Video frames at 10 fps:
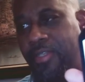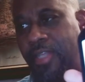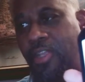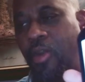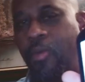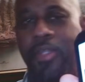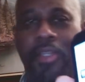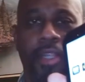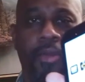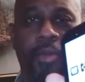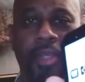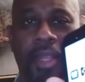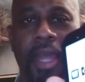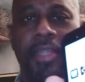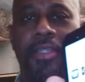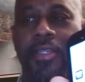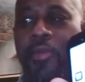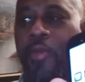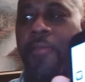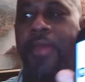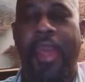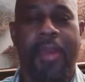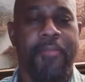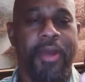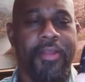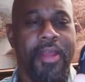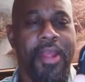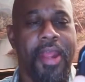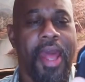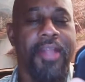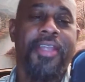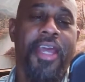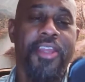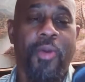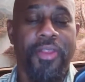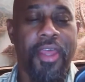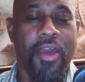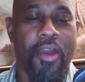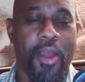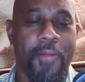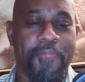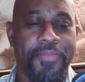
and I don't want to lower the light of the webcam, but I'll tell you what they are.